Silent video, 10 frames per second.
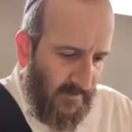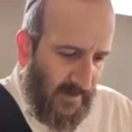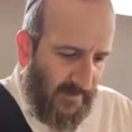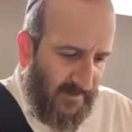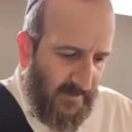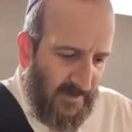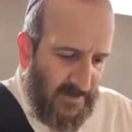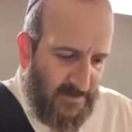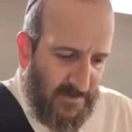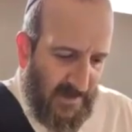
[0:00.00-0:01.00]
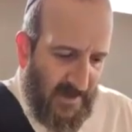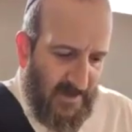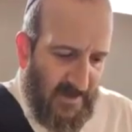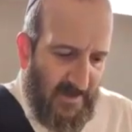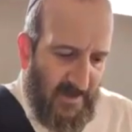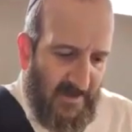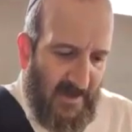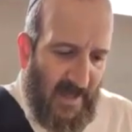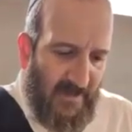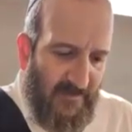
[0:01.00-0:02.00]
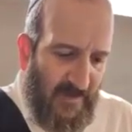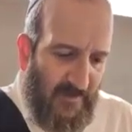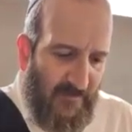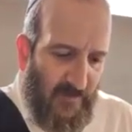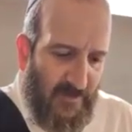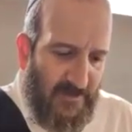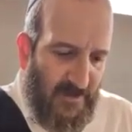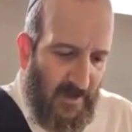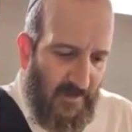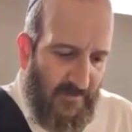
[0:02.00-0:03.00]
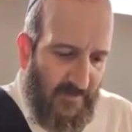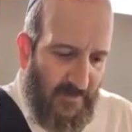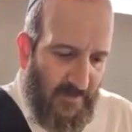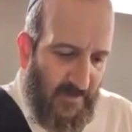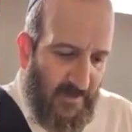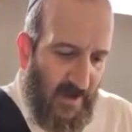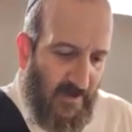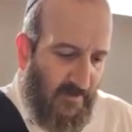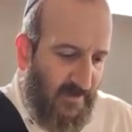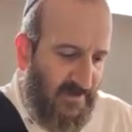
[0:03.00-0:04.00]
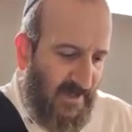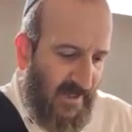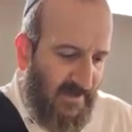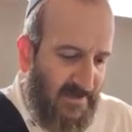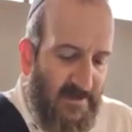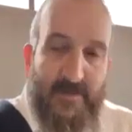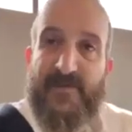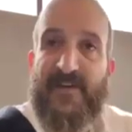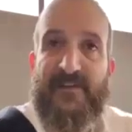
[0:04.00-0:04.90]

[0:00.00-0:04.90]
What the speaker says: The Alter Rebbe explained that the activating force of the Creator must constantly be